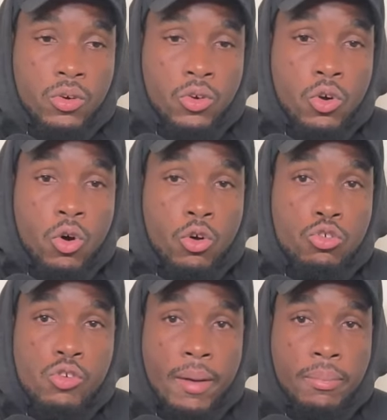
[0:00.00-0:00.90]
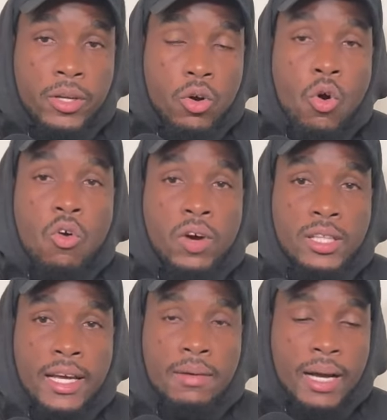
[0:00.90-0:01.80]
go rapid over
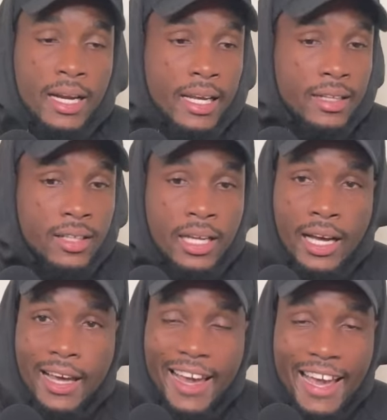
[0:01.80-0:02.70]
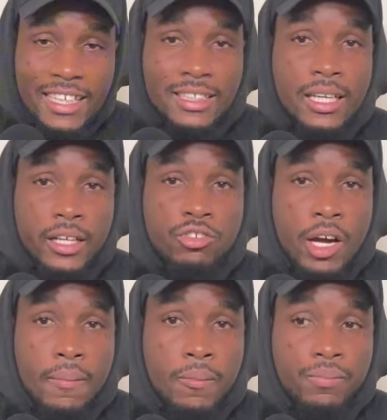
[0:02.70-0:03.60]
time, and they did an excellent
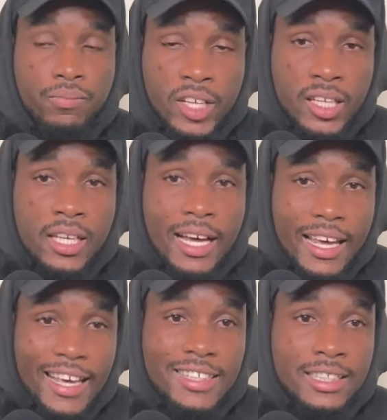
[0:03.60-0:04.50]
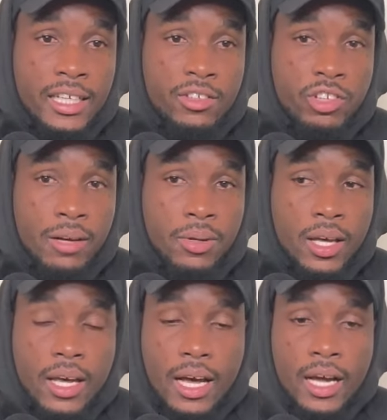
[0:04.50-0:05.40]
job. They did an excellent job,
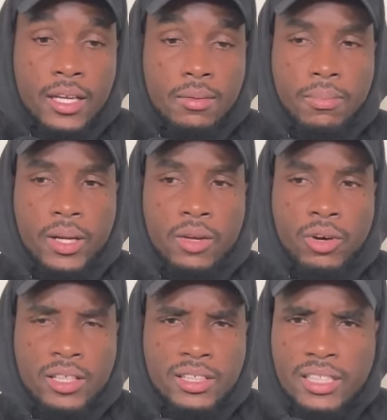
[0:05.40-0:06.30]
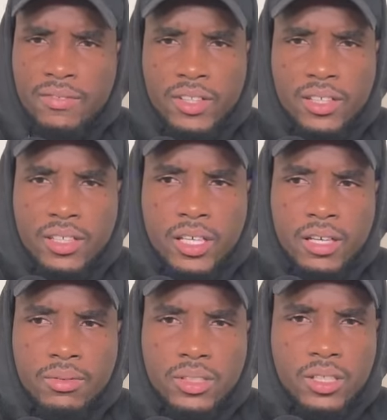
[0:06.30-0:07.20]
and he played what 17
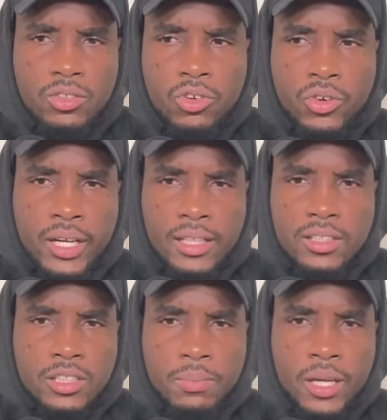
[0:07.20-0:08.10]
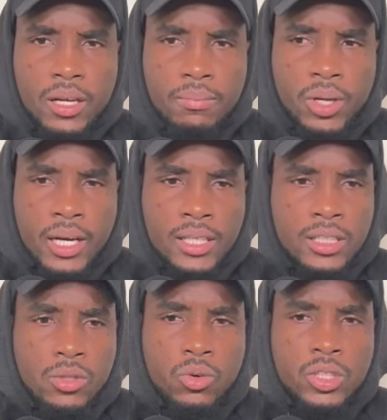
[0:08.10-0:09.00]
games during that spell because
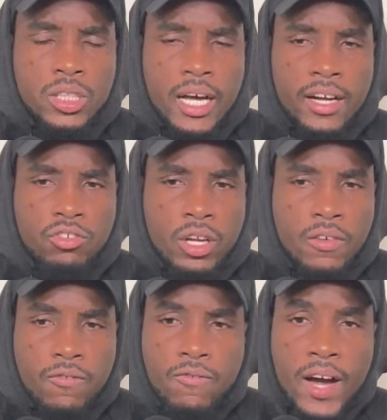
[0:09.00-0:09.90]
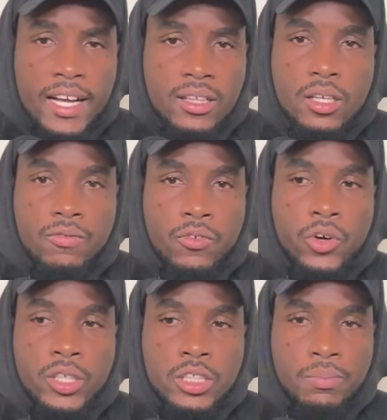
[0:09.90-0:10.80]
he was actually fighting
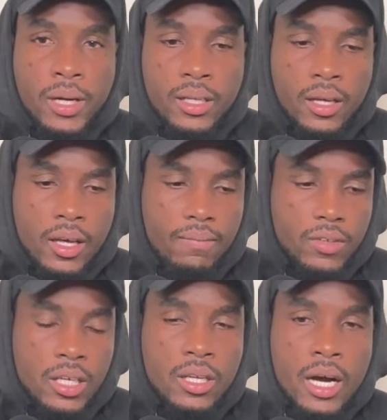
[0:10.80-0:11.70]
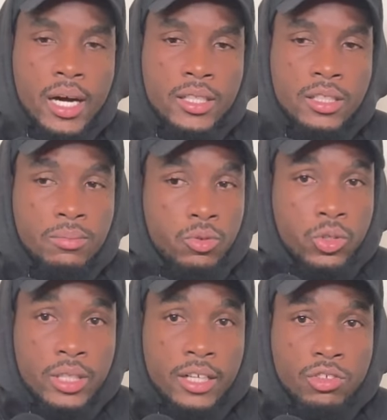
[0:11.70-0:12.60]
for his spot in our team. He
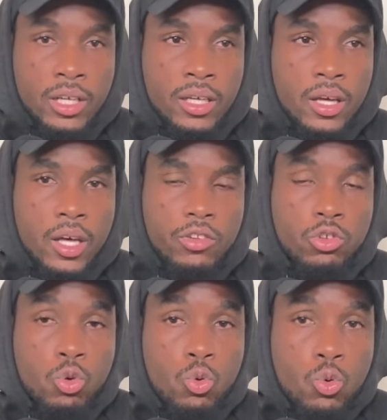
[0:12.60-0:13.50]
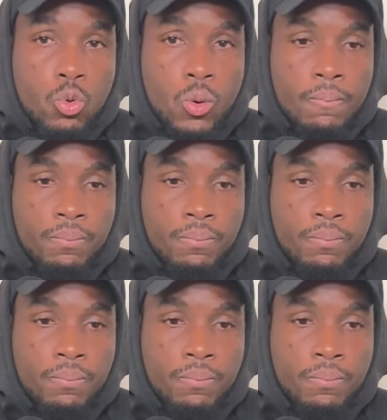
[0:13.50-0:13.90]
was actually two